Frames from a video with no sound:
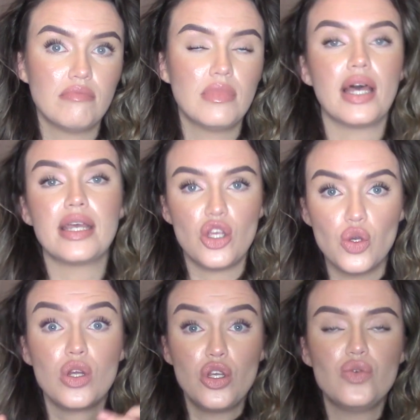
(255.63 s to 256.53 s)
Like, you
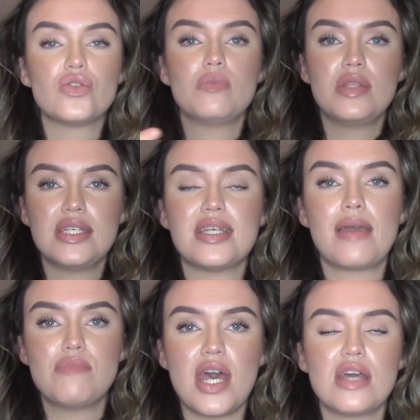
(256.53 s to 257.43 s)
can use them the
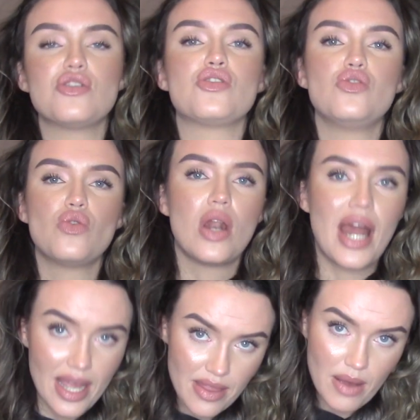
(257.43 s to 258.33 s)
same day, just do not
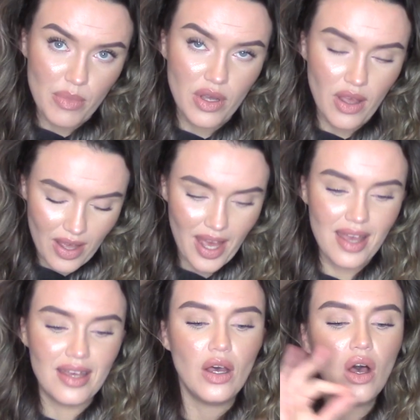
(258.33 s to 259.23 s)
layer them,
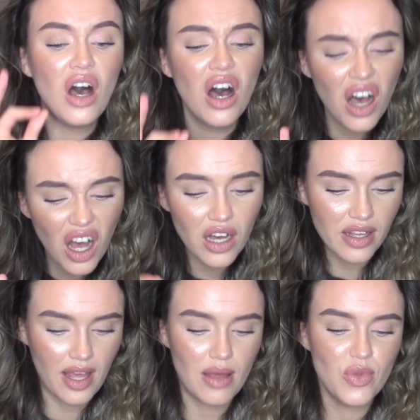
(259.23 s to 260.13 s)
okay?
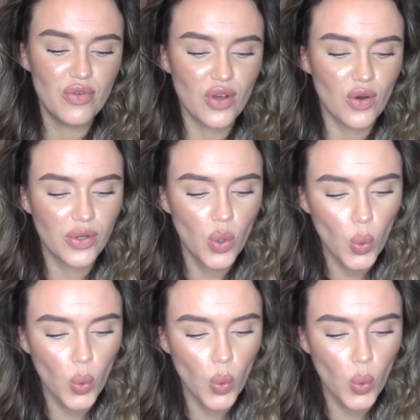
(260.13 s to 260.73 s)
Okay, moving on.